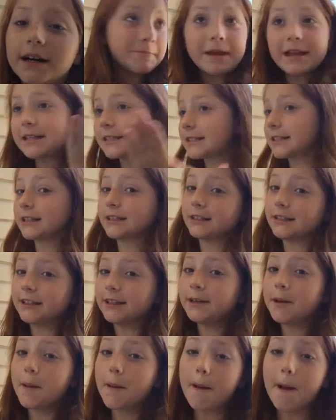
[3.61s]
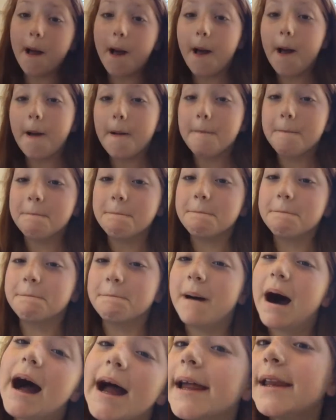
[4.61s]
Basically,
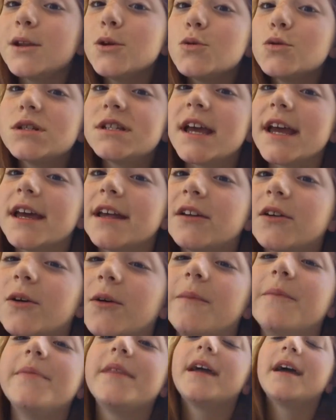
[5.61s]
my new channel.